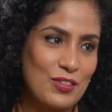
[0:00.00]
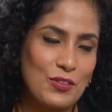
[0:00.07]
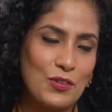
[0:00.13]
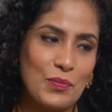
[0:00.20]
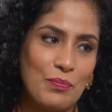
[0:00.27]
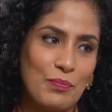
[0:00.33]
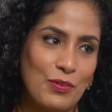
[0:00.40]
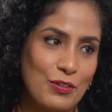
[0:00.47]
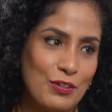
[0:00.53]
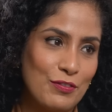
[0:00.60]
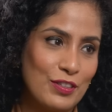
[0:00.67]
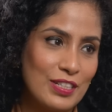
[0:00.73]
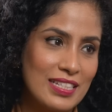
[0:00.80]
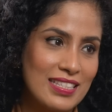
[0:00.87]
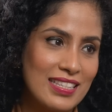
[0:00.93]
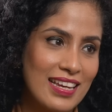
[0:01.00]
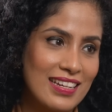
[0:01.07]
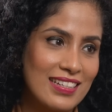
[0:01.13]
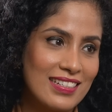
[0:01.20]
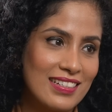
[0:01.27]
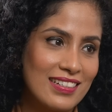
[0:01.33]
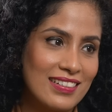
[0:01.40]
So beautifully
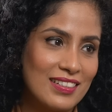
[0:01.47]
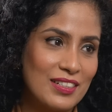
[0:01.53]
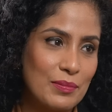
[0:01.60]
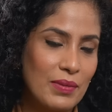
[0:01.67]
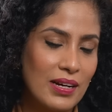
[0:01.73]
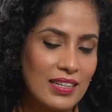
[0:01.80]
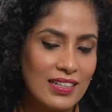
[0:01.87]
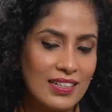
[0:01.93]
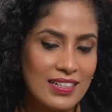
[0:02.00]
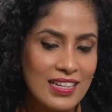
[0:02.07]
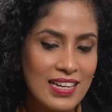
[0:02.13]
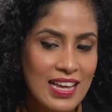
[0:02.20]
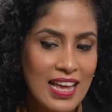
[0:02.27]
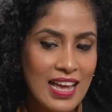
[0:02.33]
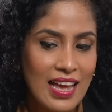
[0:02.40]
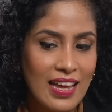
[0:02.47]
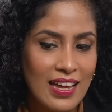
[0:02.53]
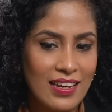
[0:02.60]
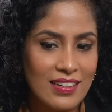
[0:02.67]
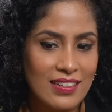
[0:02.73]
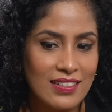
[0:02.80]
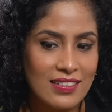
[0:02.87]
said, Bala.
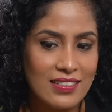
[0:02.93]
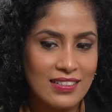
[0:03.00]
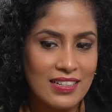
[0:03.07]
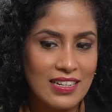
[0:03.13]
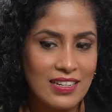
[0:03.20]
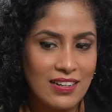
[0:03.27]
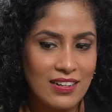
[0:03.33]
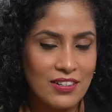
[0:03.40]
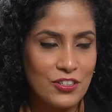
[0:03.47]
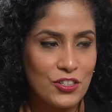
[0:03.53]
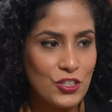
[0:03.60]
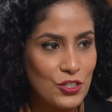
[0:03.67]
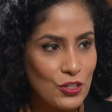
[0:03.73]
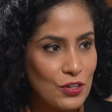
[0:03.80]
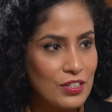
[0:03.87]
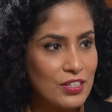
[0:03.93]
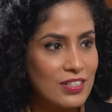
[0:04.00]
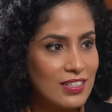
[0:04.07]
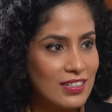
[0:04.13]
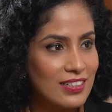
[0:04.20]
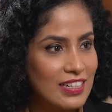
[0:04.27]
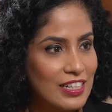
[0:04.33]
And in our short
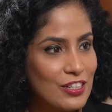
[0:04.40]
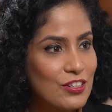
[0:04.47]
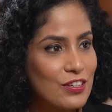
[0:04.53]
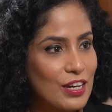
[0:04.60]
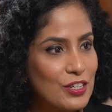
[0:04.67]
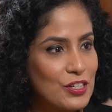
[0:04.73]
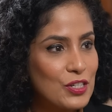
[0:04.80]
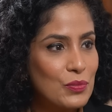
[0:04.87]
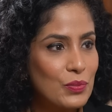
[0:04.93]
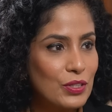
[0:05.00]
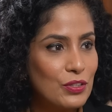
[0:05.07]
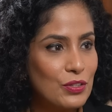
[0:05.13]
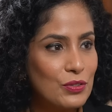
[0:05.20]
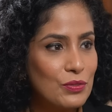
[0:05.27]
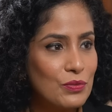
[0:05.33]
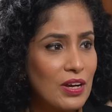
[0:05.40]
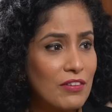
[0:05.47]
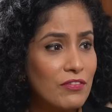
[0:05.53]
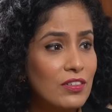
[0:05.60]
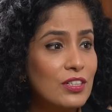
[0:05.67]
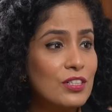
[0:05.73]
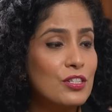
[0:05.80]
interaction with you,
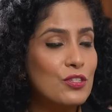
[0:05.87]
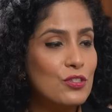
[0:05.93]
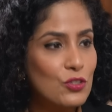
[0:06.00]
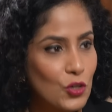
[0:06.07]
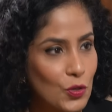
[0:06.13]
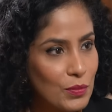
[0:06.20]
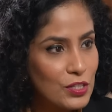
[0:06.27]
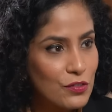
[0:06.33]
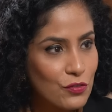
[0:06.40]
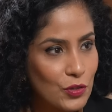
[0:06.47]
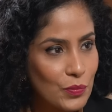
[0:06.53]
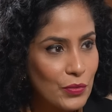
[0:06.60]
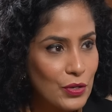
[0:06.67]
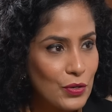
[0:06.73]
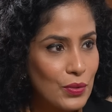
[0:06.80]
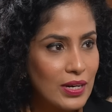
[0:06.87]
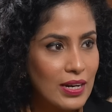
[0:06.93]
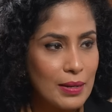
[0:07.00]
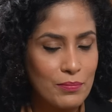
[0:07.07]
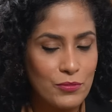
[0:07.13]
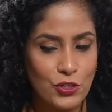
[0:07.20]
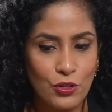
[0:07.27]
I've learned so much from you, and
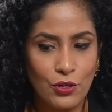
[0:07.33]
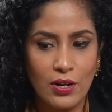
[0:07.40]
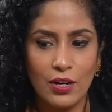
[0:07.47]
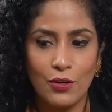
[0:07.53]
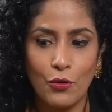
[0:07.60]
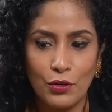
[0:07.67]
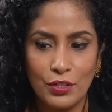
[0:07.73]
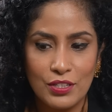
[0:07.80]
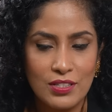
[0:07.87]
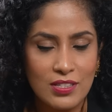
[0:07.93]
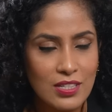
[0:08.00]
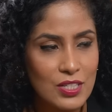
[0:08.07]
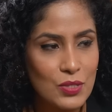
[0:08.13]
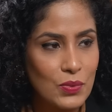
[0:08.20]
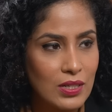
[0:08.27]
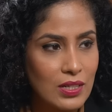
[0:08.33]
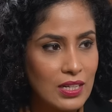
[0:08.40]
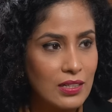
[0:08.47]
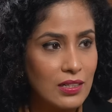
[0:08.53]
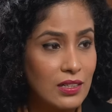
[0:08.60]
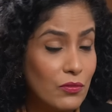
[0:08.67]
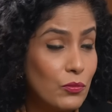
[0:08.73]
I'm sure our audiences
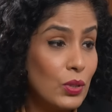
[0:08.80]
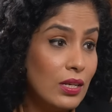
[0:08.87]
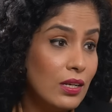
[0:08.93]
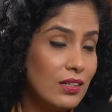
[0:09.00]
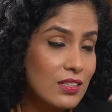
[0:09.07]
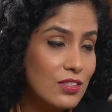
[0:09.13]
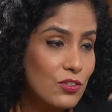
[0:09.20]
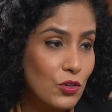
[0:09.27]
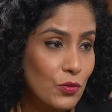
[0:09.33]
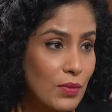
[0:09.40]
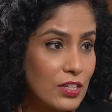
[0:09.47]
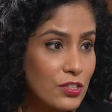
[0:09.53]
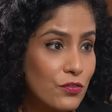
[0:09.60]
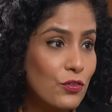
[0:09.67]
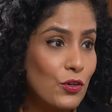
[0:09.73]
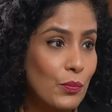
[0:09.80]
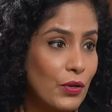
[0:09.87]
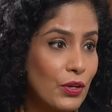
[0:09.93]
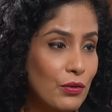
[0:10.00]
will learn so much from